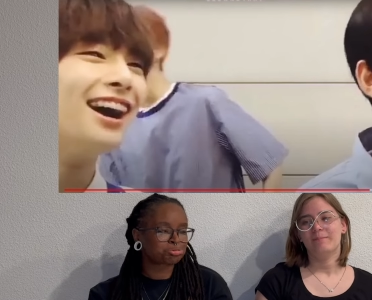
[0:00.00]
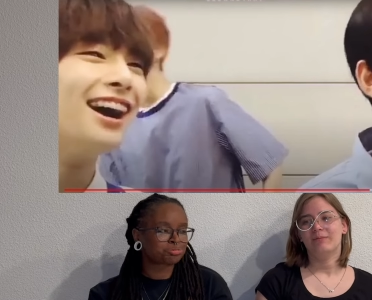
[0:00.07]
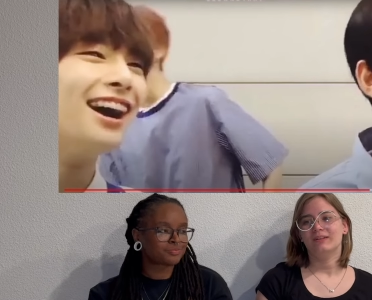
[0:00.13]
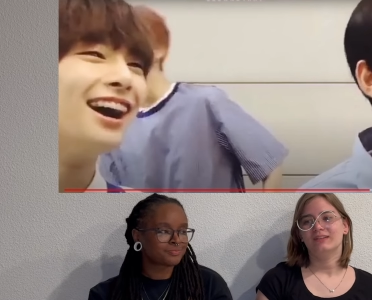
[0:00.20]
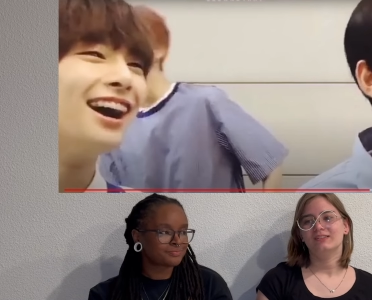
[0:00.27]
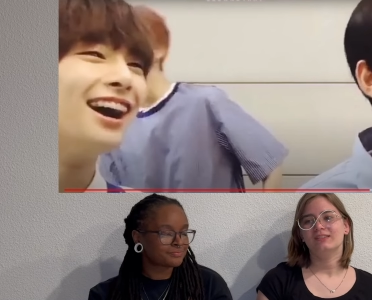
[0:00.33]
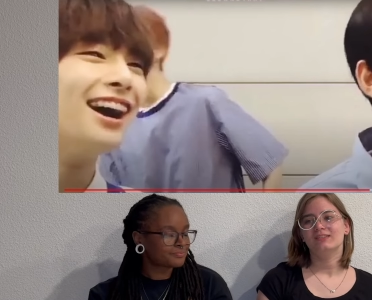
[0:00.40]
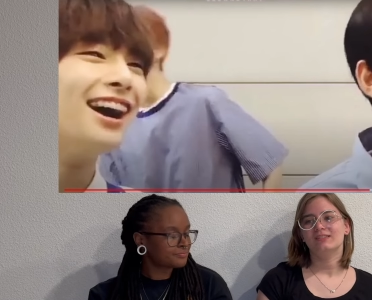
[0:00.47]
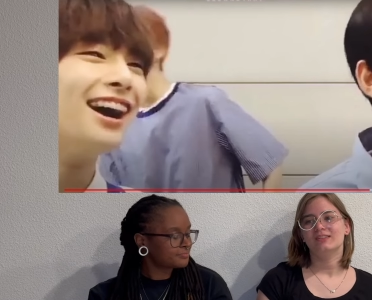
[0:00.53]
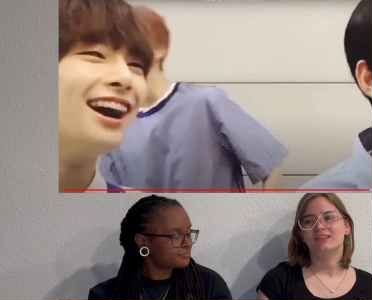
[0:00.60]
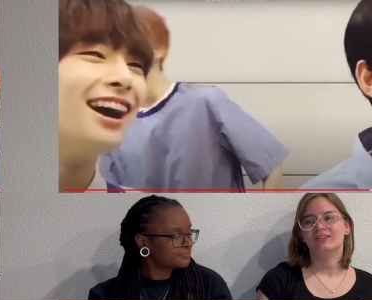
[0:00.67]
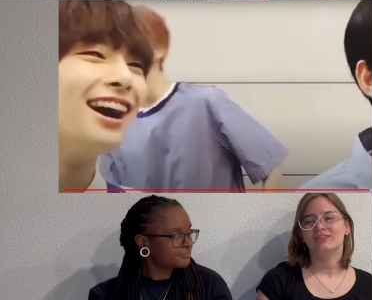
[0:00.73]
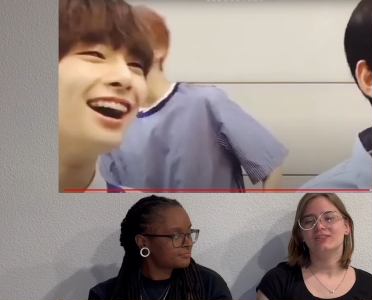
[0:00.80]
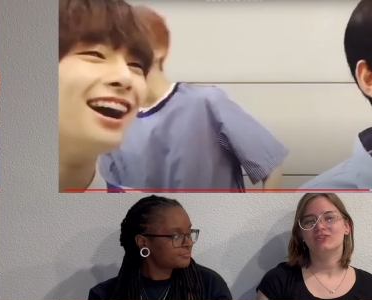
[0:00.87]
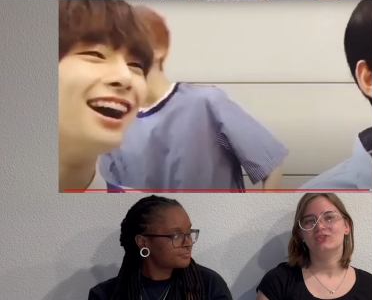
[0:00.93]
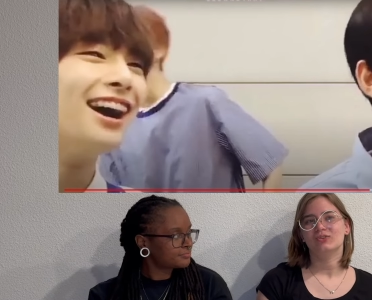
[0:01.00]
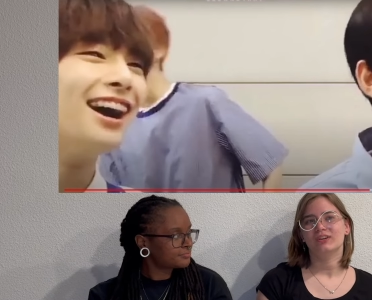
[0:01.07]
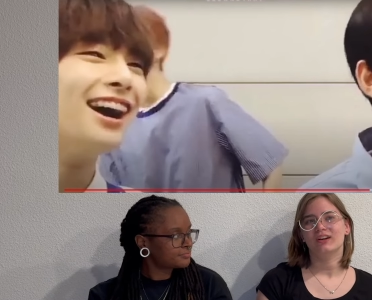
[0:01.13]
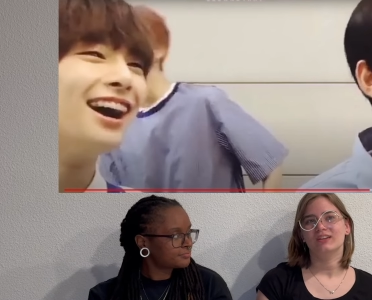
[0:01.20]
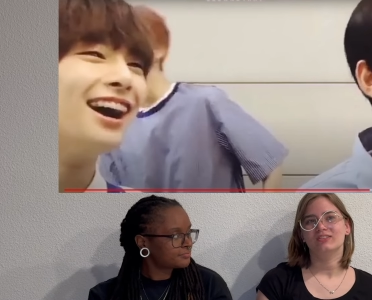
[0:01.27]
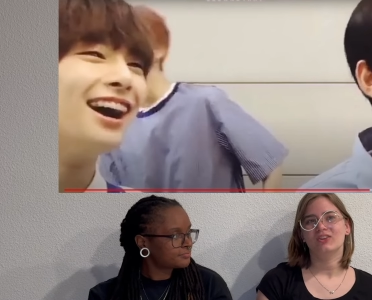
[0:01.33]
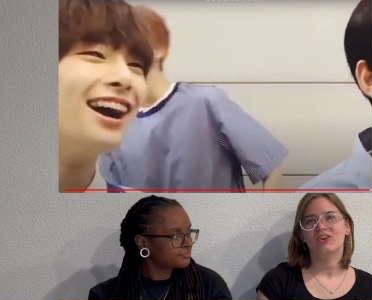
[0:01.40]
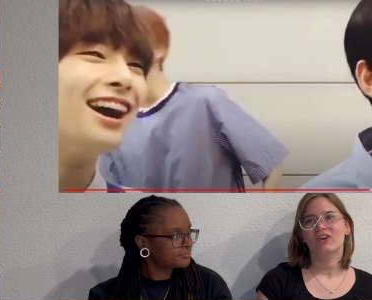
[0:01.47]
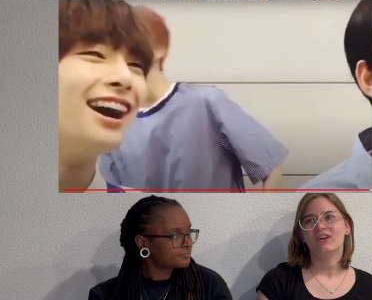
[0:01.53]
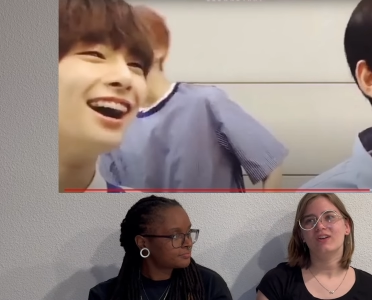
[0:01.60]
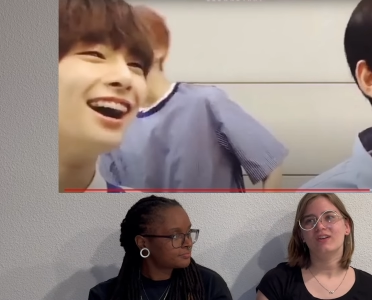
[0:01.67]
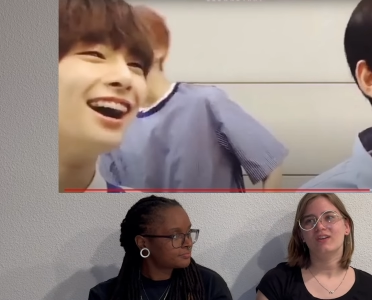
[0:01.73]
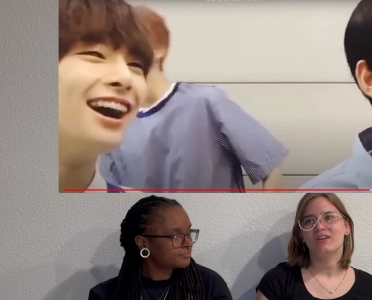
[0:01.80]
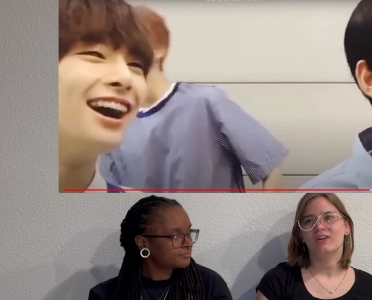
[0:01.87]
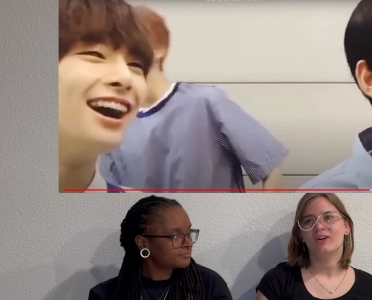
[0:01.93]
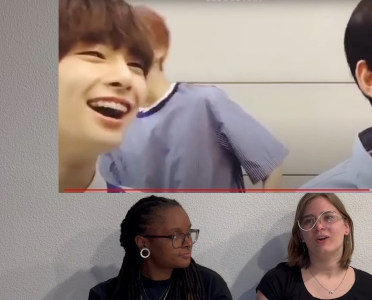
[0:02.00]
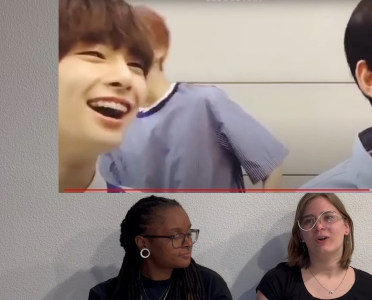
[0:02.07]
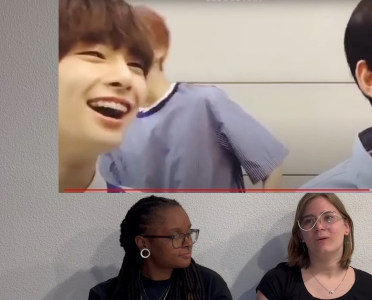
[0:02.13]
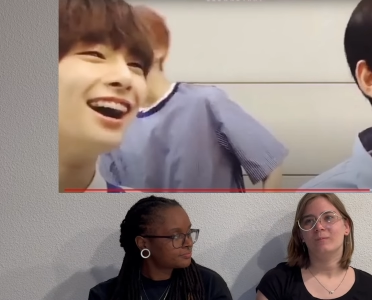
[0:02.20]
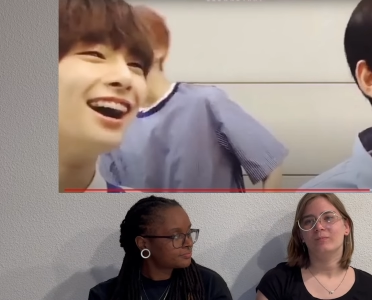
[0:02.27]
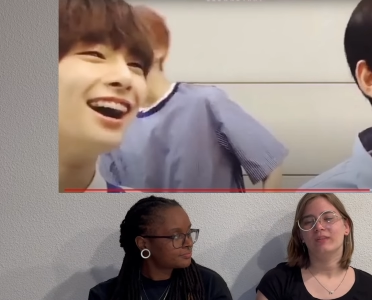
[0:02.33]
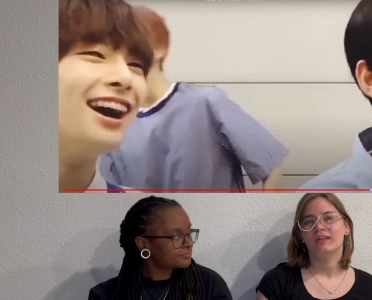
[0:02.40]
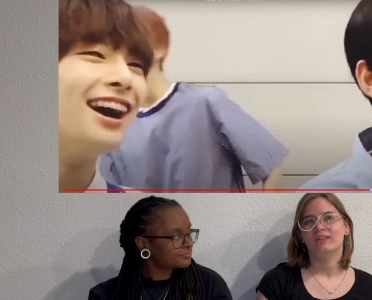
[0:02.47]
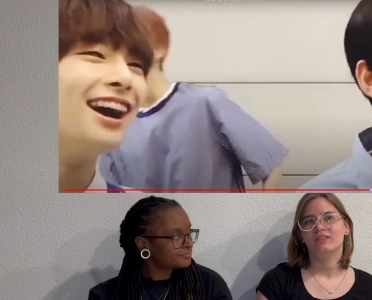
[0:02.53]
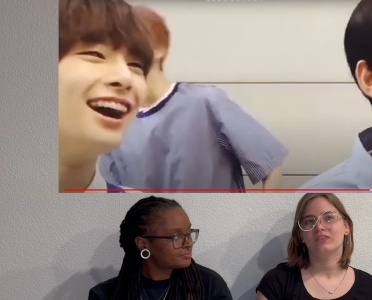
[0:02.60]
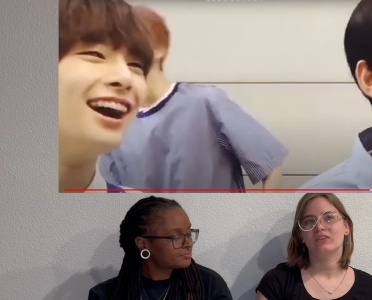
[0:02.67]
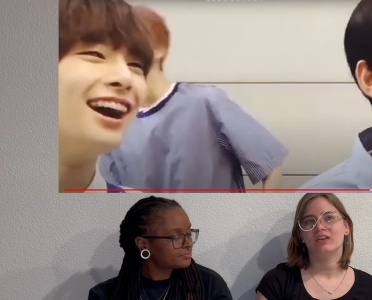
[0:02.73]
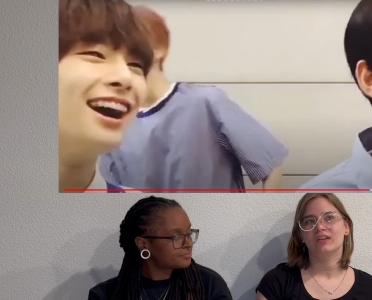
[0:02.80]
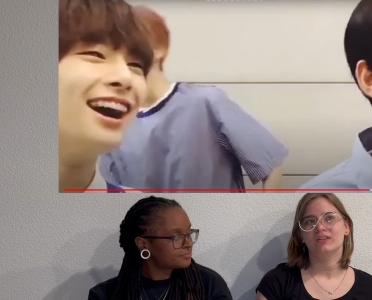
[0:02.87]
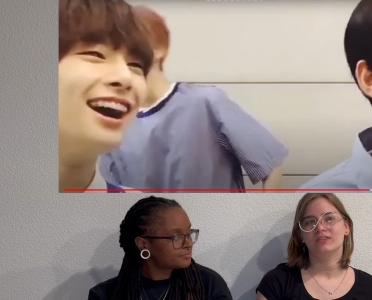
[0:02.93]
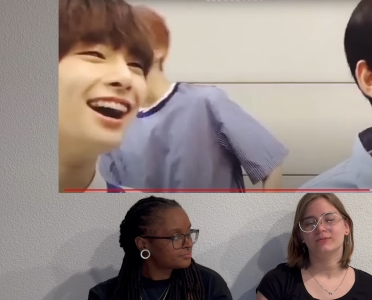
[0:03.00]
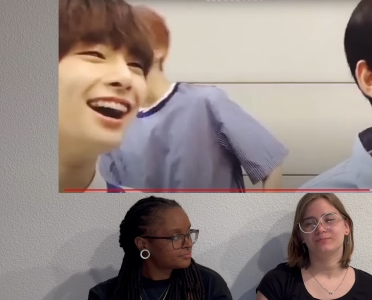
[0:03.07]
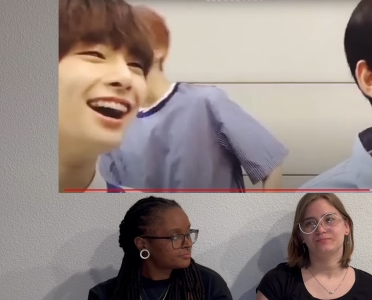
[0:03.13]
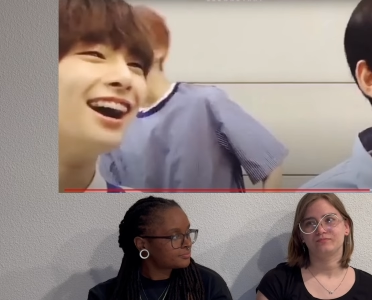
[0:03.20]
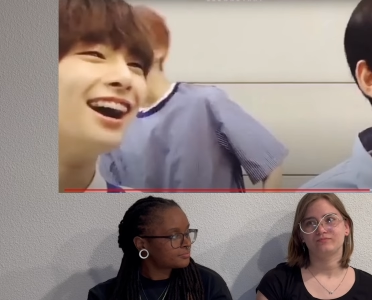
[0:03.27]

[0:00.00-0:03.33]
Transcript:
Speaker 1: But there's this there's this short I saw. Um, it's like,